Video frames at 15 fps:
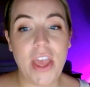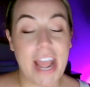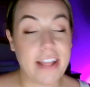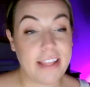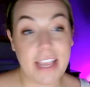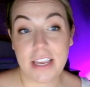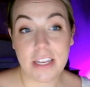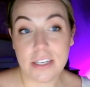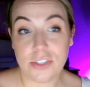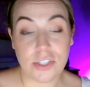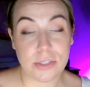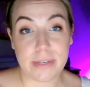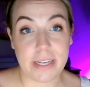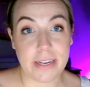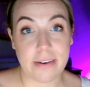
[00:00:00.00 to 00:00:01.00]
And they could
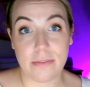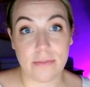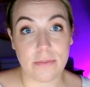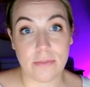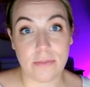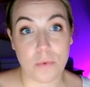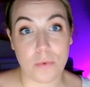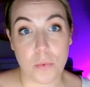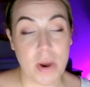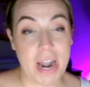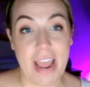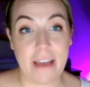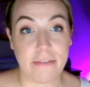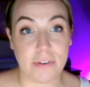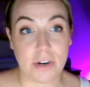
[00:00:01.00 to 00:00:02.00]
do it
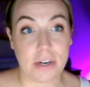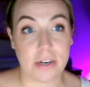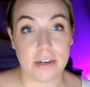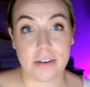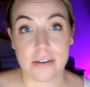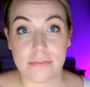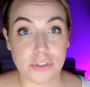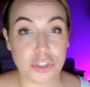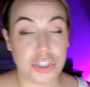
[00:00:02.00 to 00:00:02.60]
whatever